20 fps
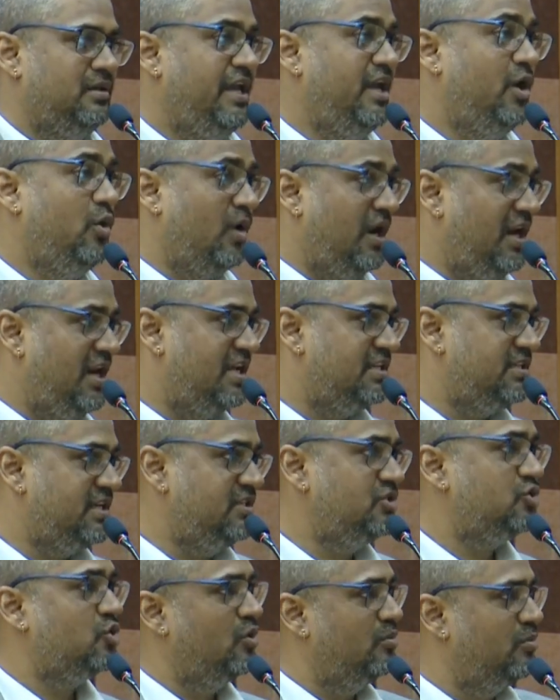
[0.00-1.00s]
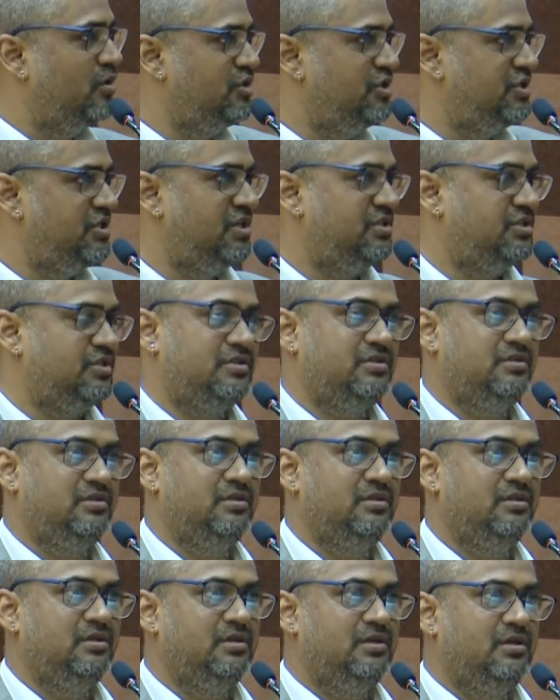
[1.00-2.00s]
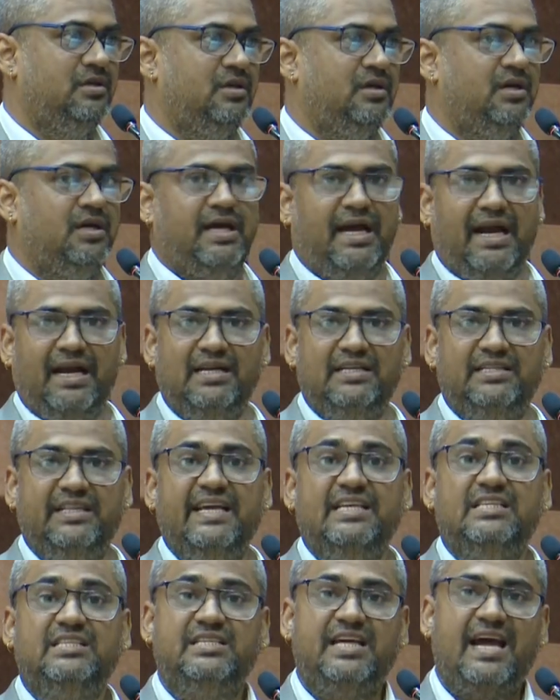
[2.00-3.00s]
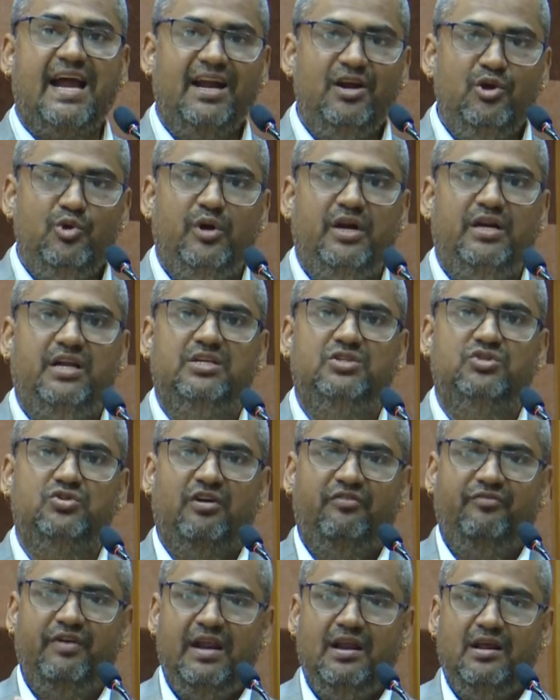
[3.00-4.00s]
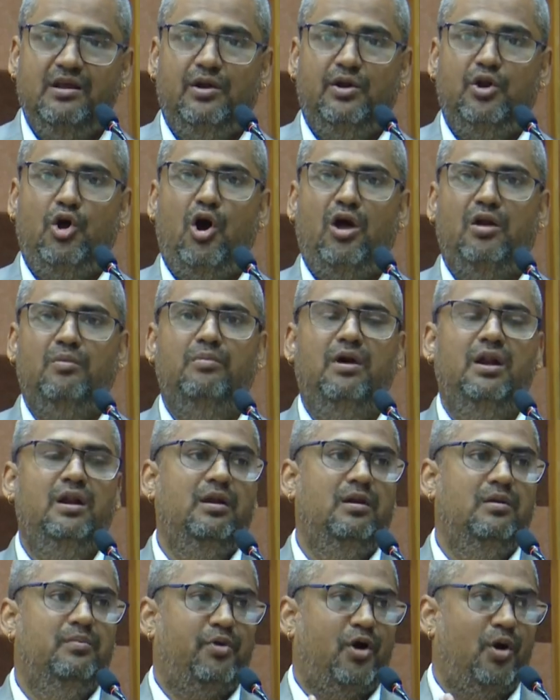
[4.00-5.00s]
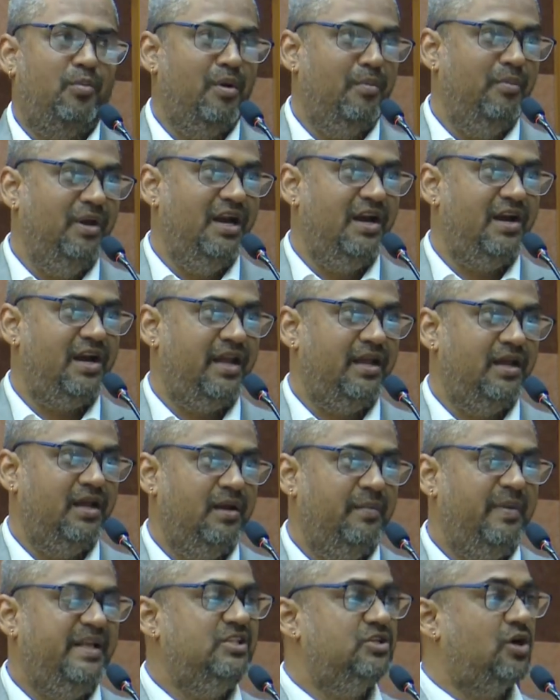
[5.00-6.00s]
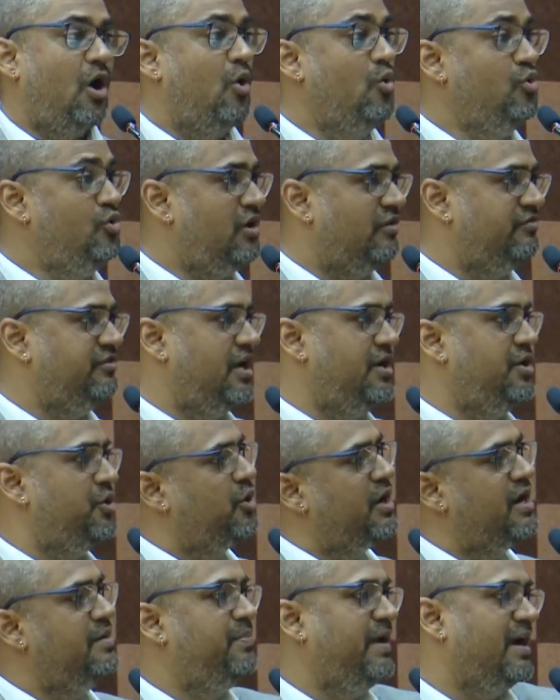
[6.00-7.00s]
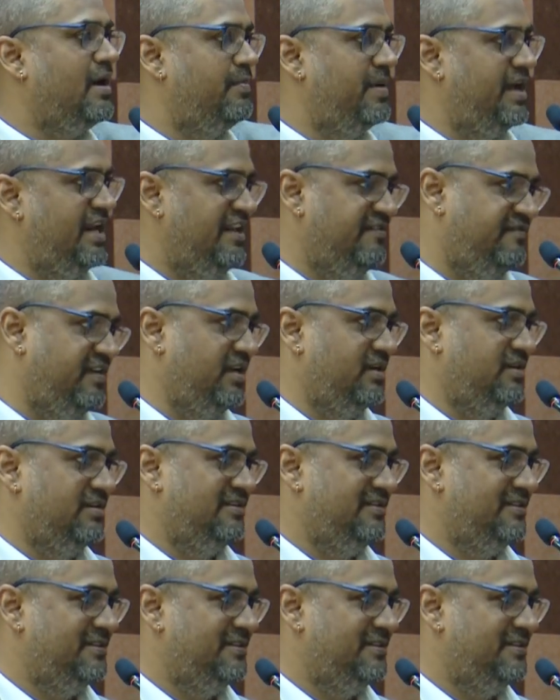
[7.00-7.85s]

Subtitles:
Equal in a sense, homogeneous. And they stand to a test of a normal probability. Means out of that you can pick up anything.